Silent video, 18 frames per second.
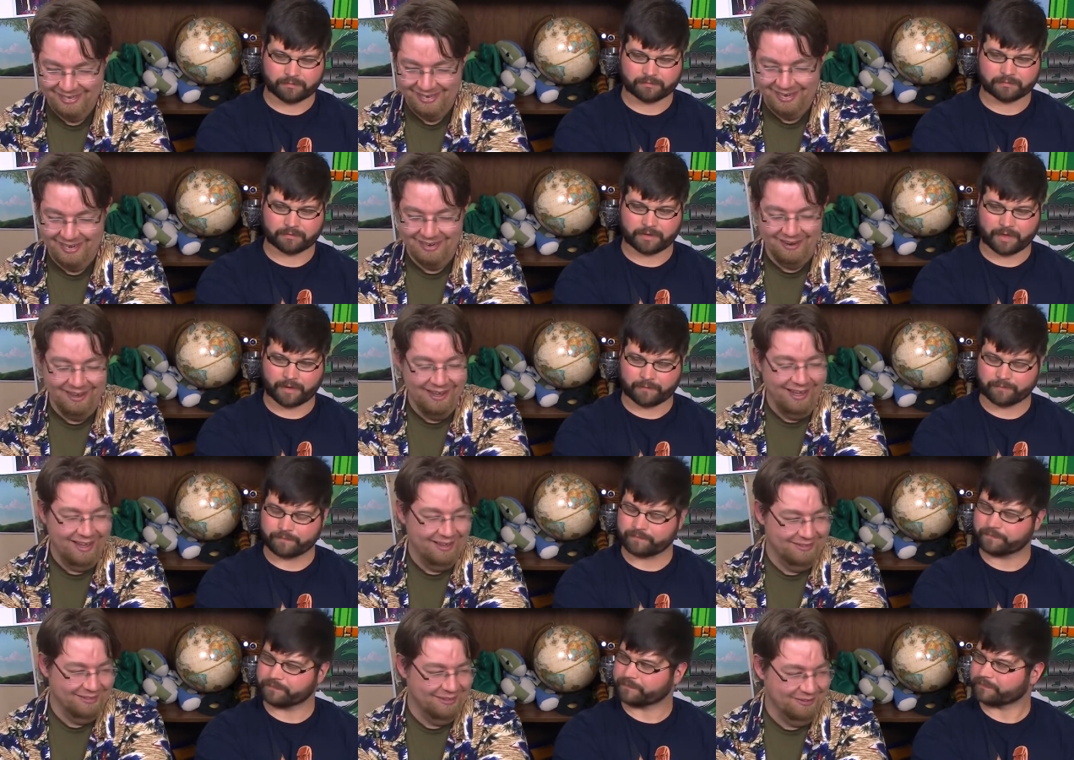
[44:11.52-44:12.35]
Speaker 1: And
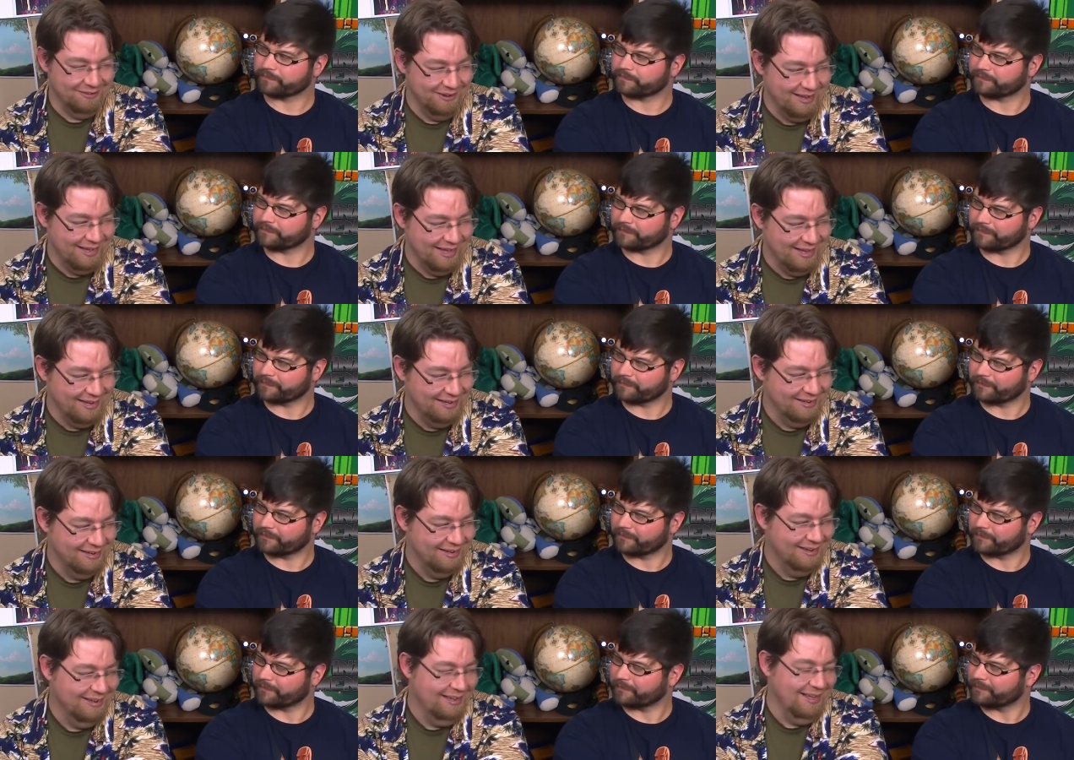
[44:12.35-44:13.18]
I, on the other
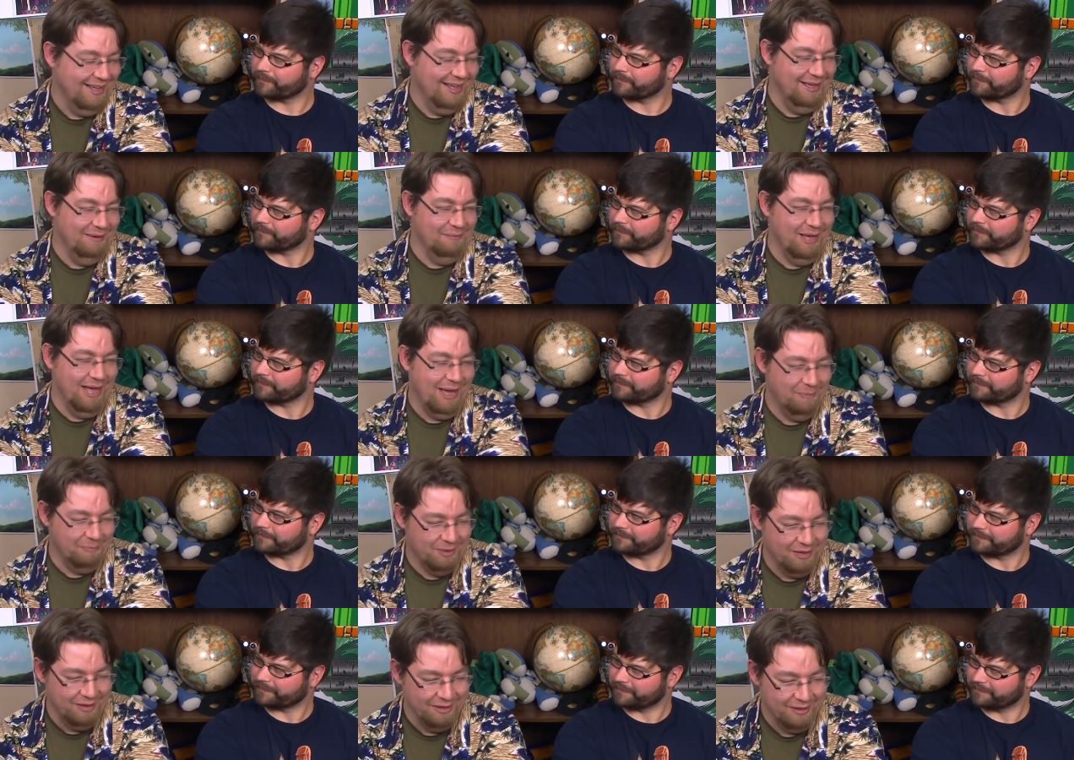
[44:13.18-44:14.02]
hand, am
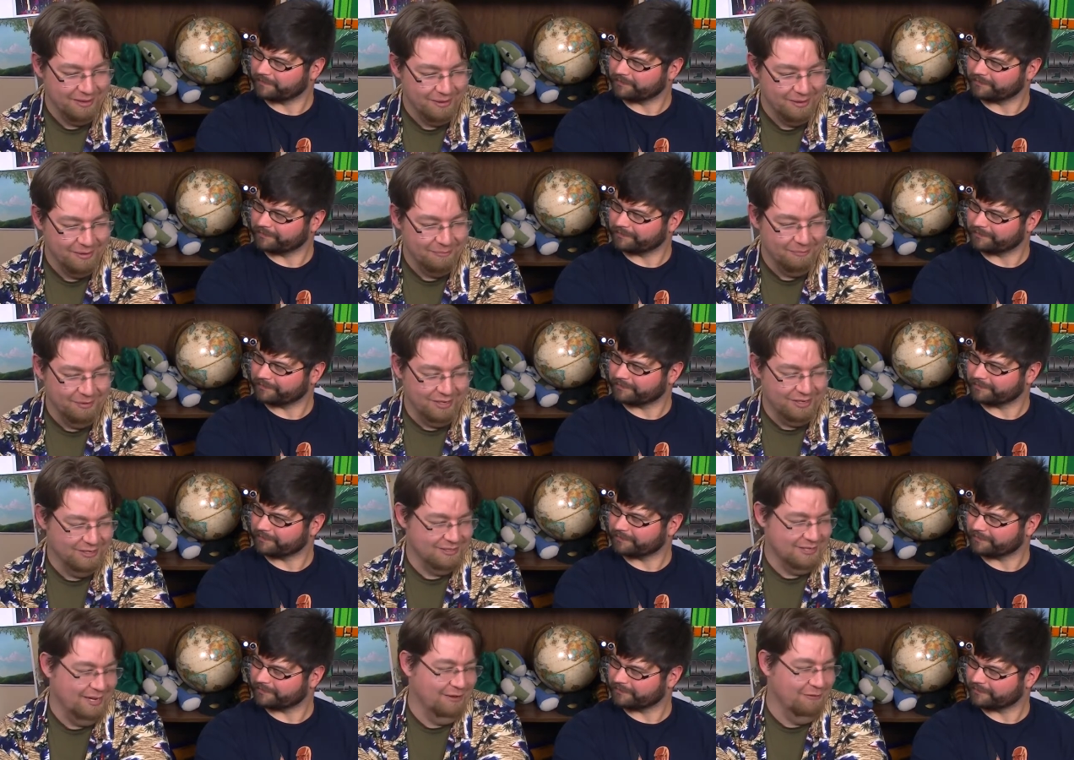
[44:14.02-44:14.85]
happy
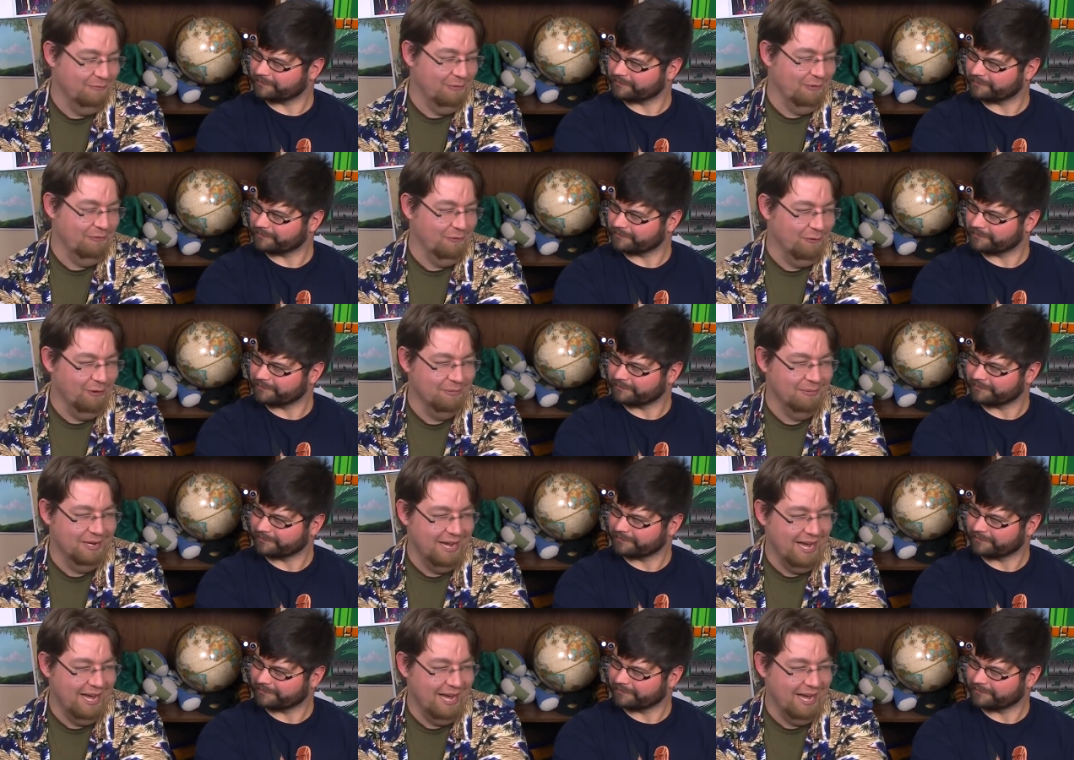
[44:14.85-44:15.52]
because I have performed an